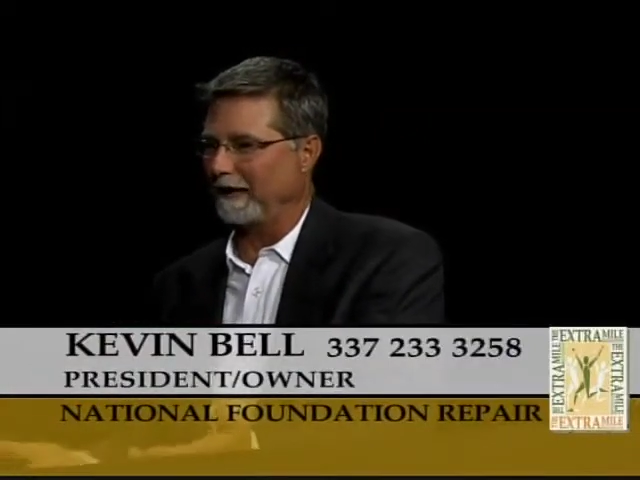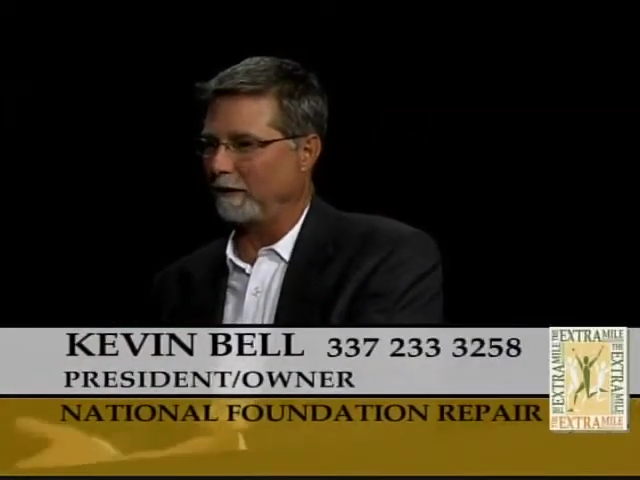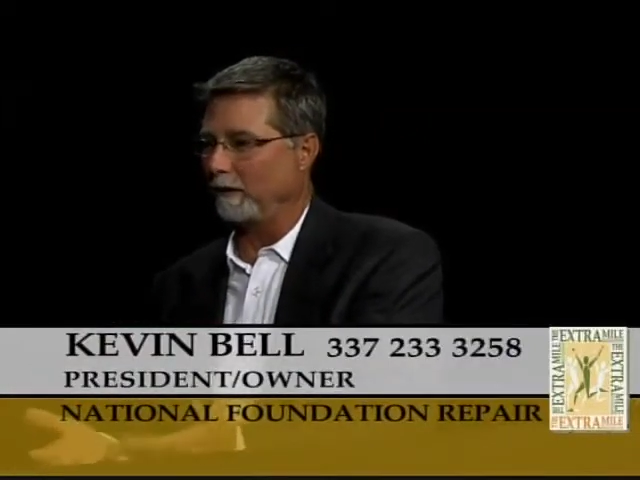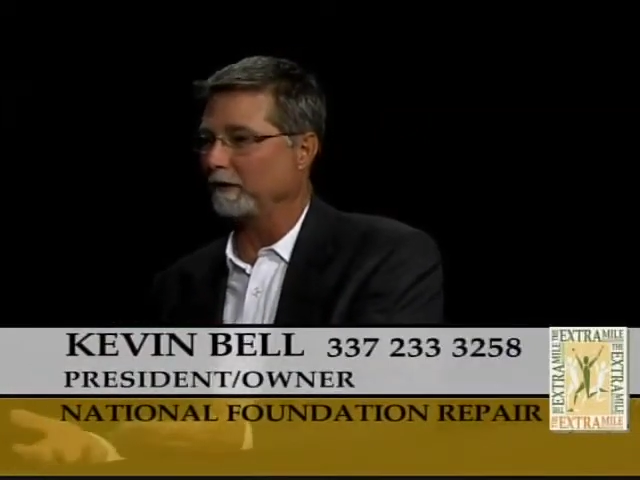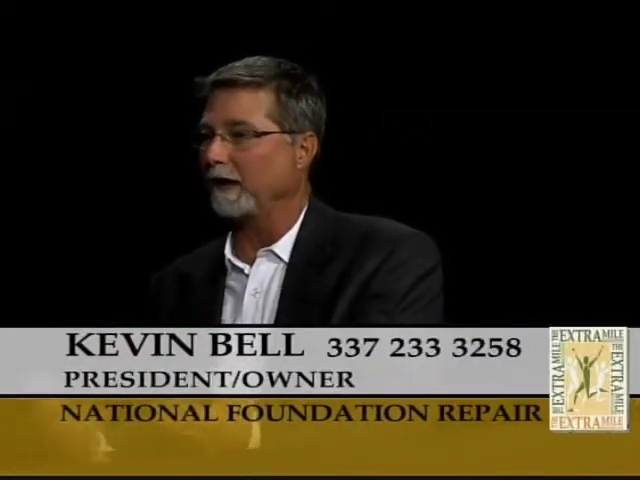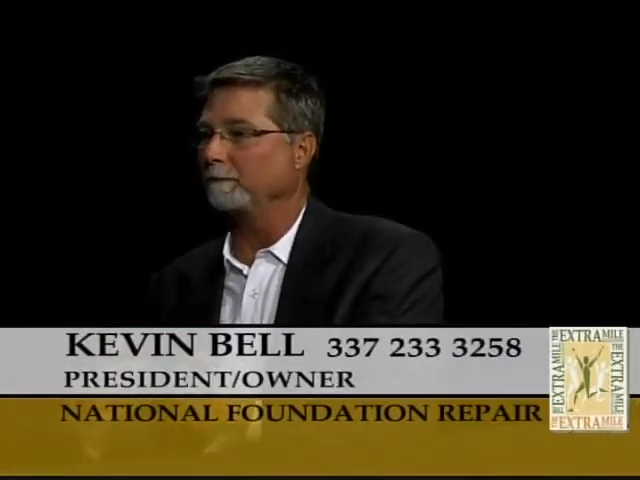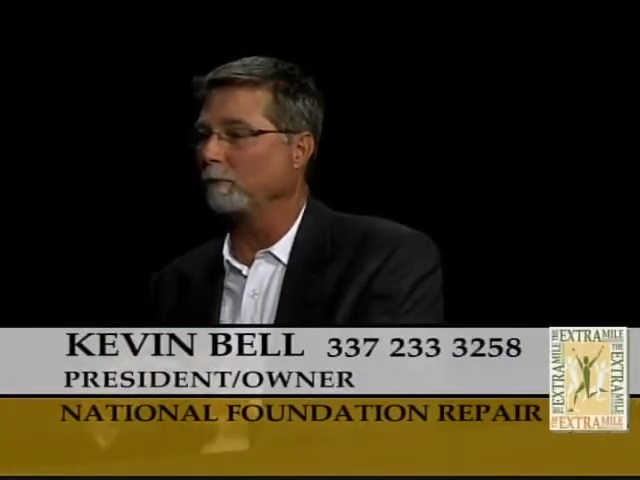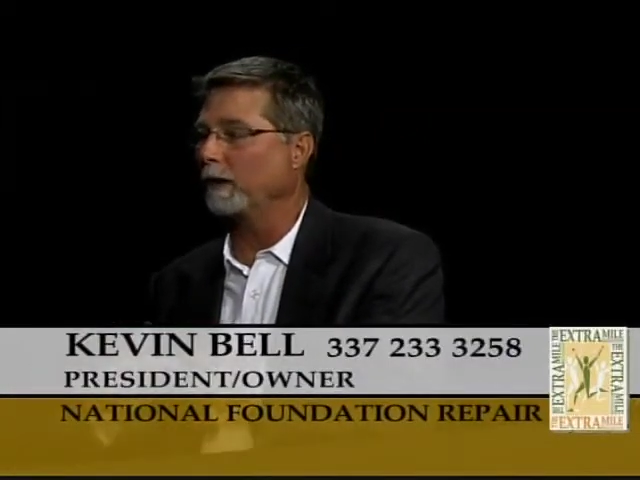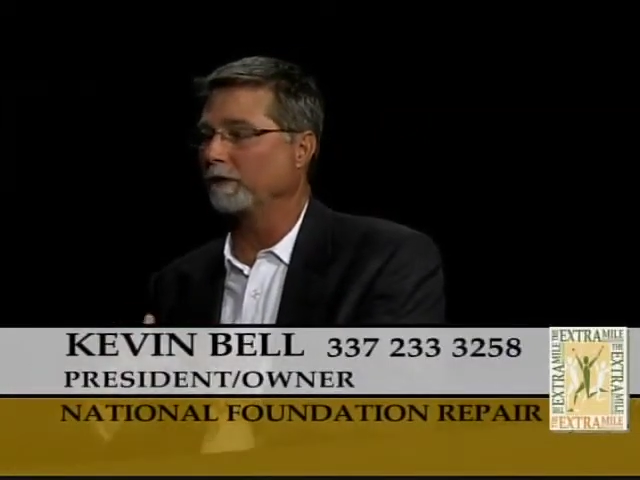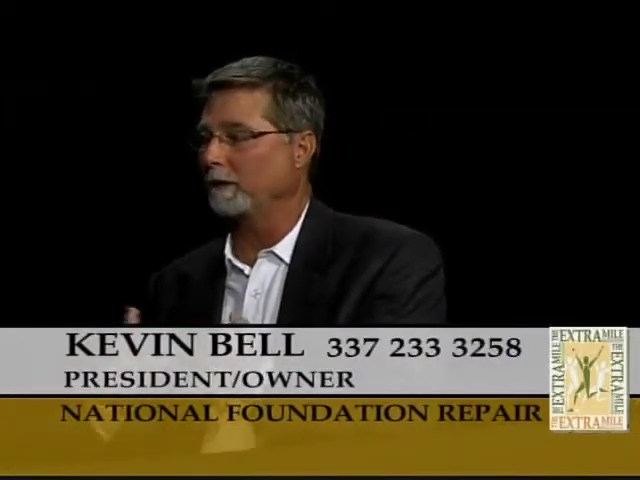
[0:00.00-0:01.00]
whether
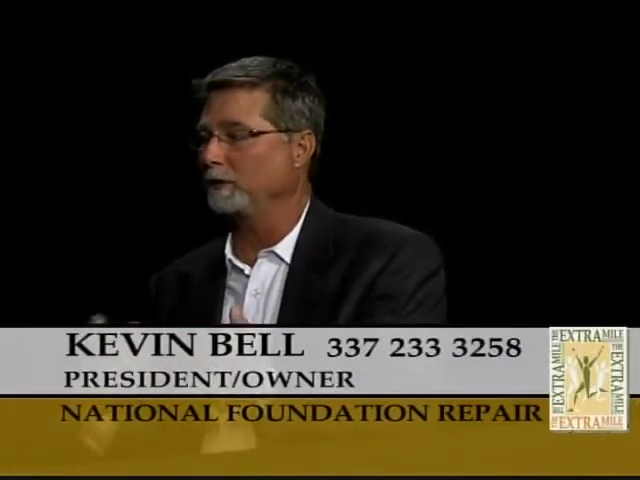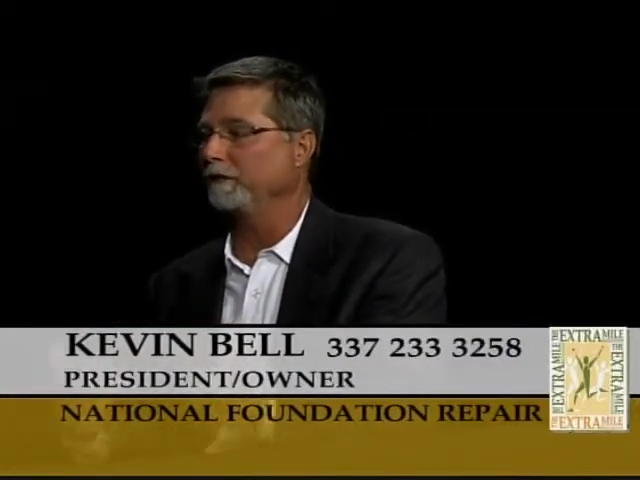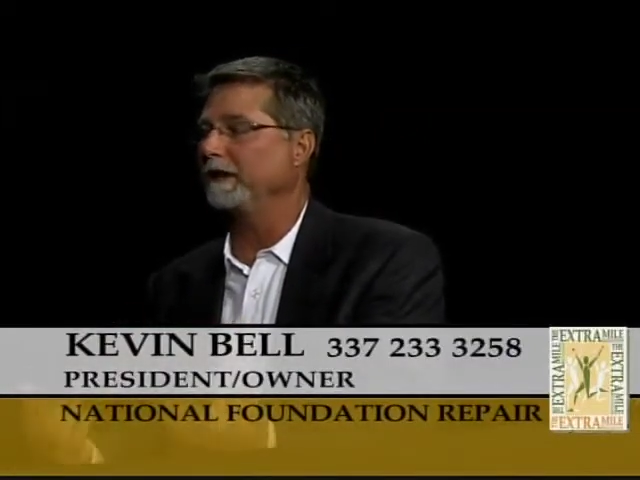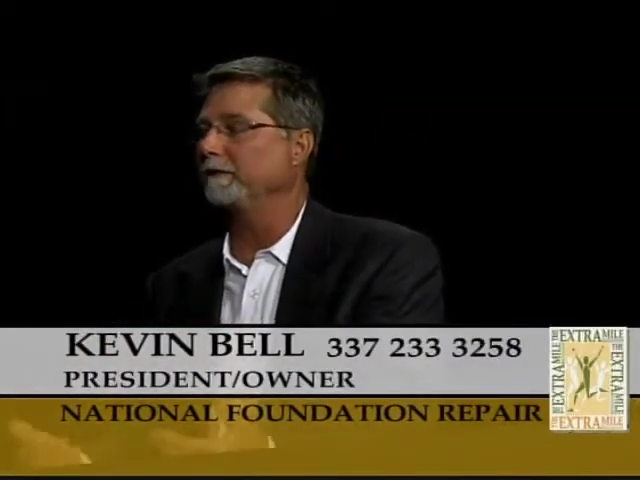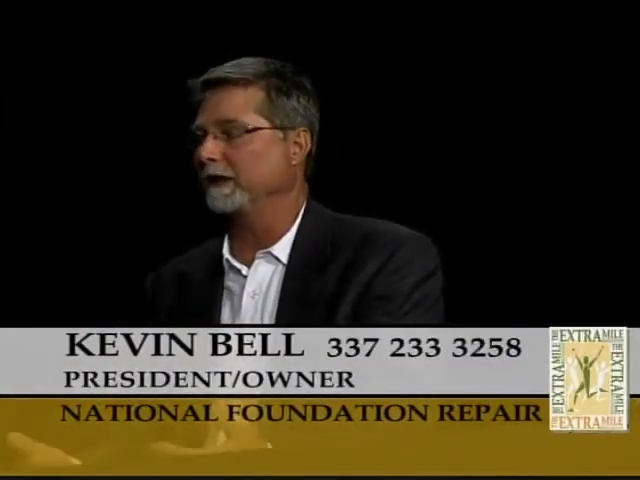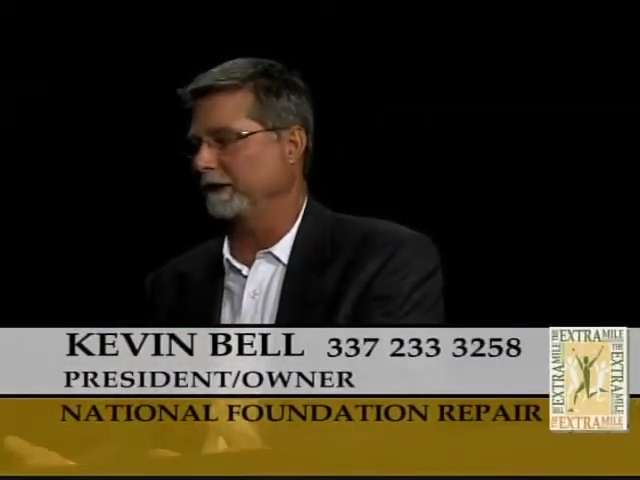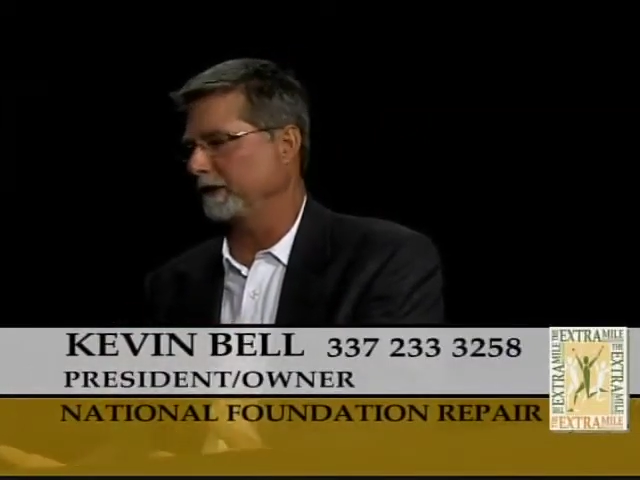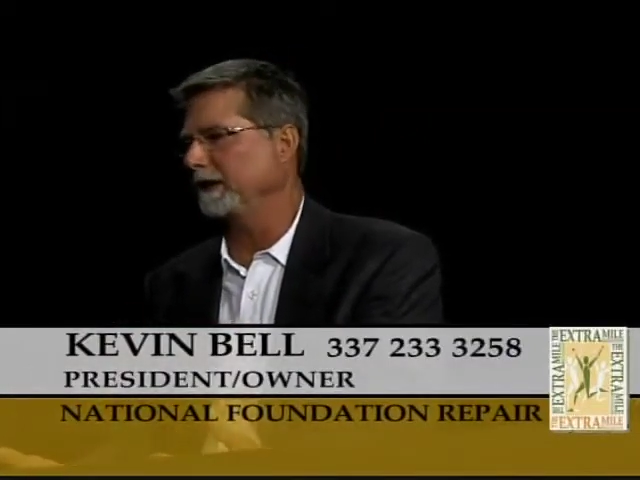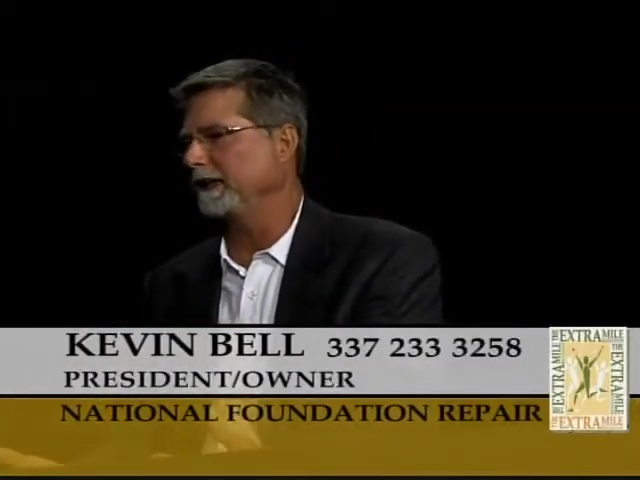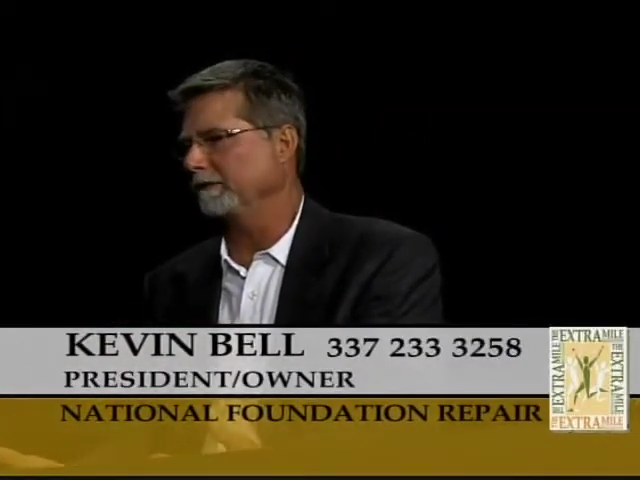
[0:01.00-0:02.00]
I move evenly or
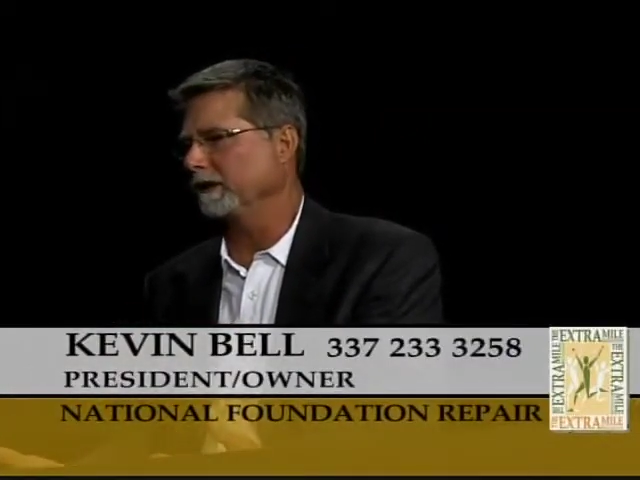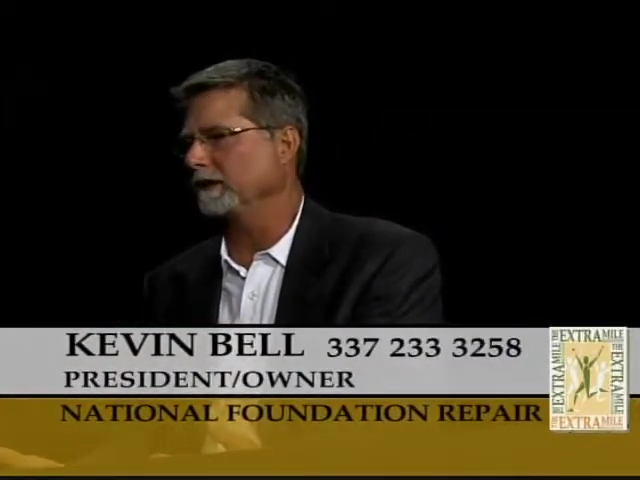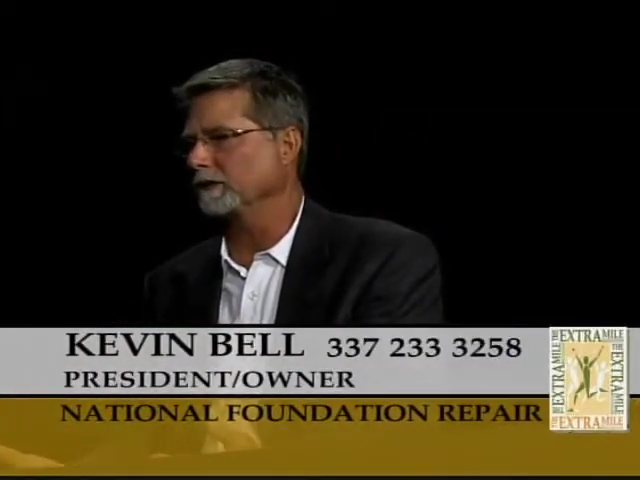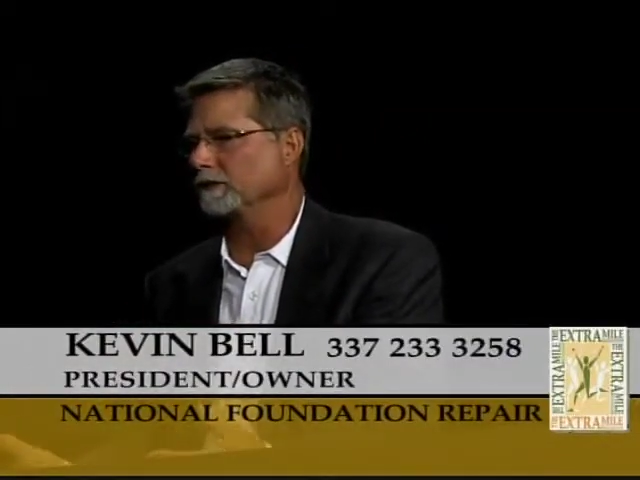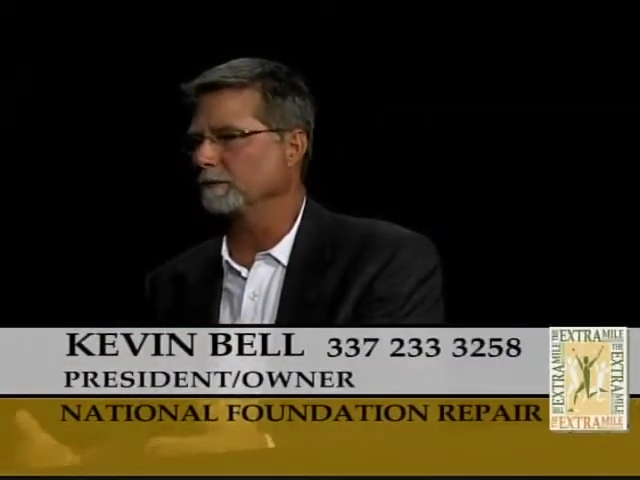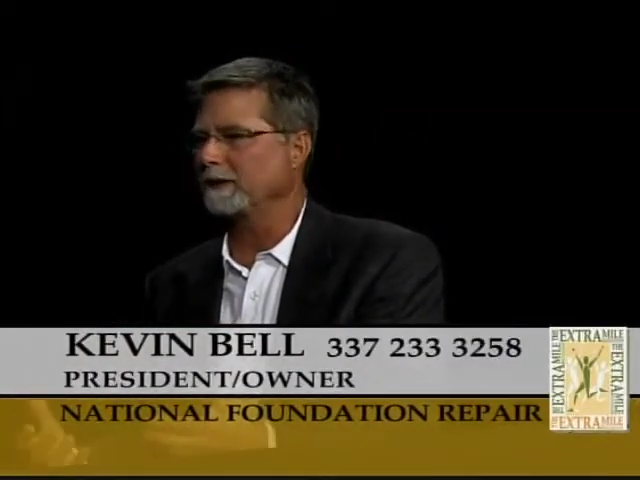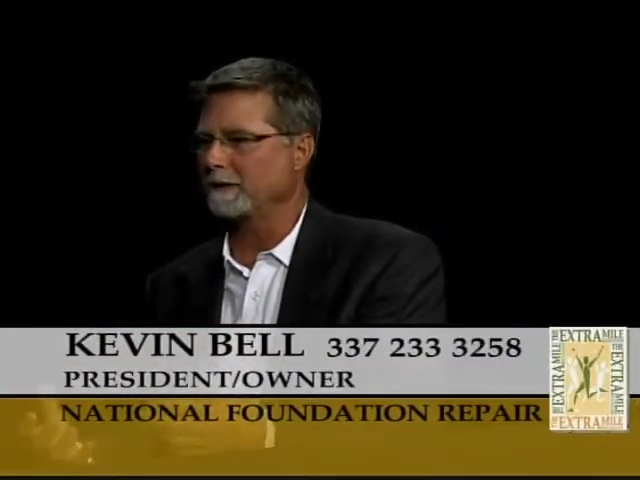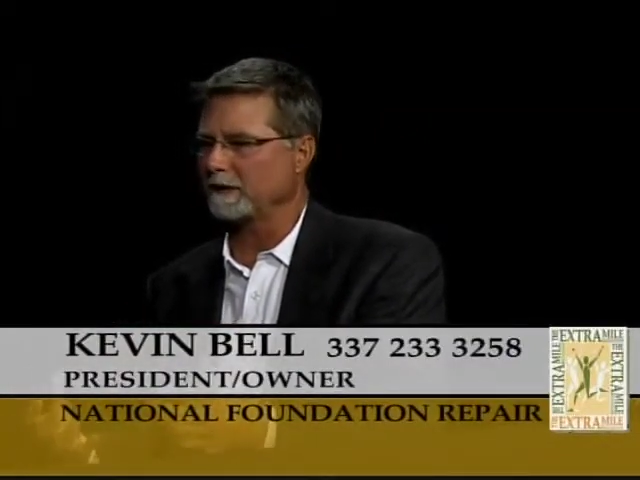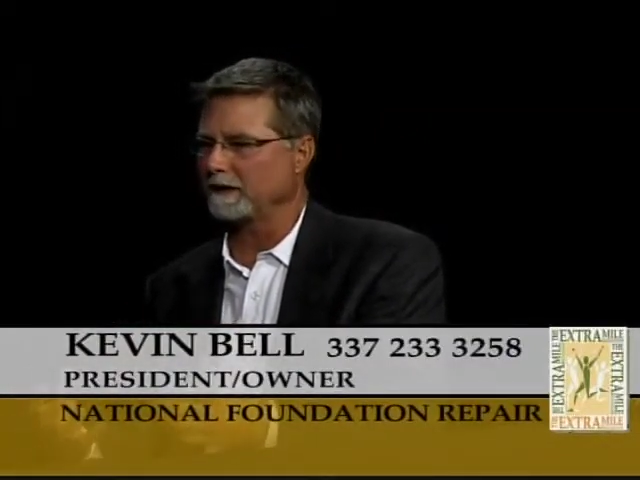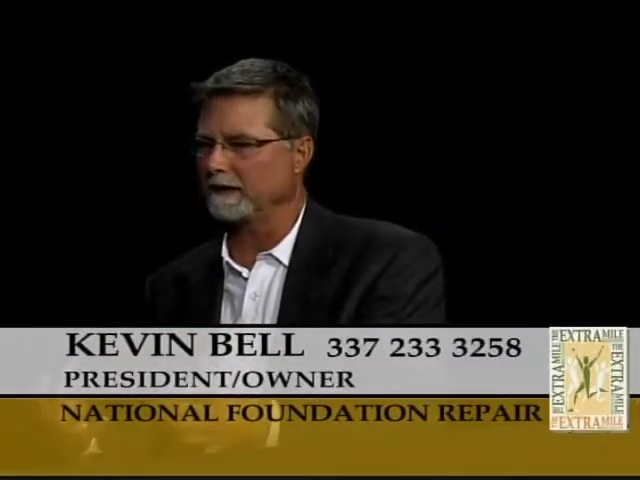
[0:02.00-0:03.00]
unevenly. So
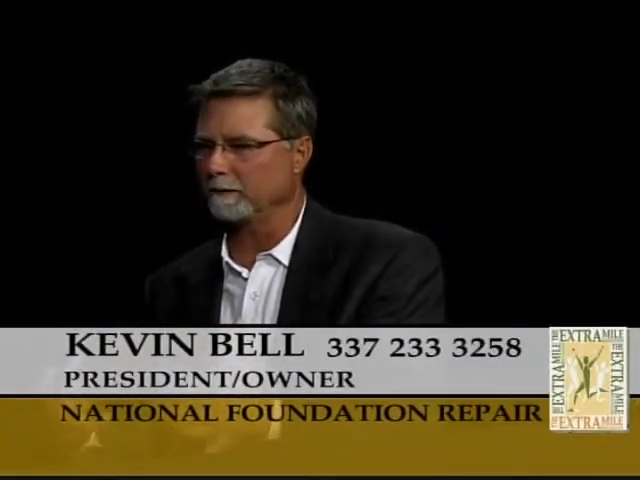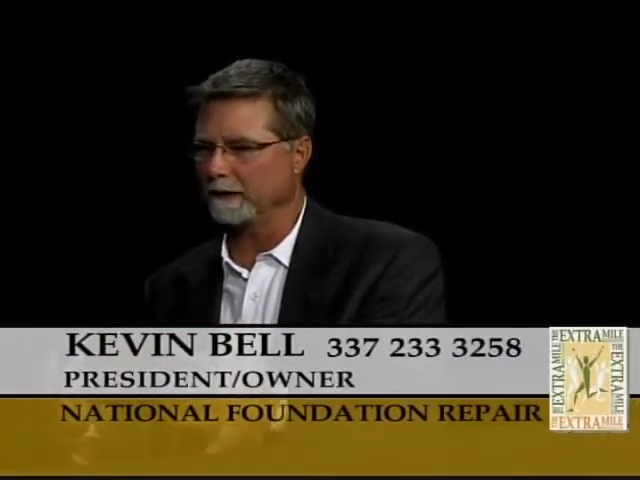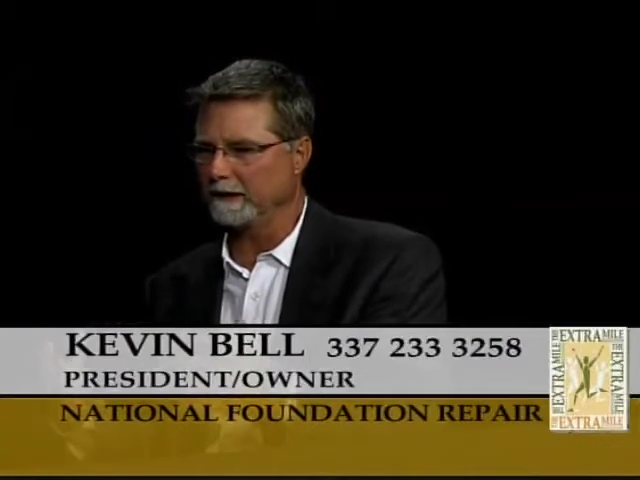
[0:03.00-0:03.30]
sometimes I think that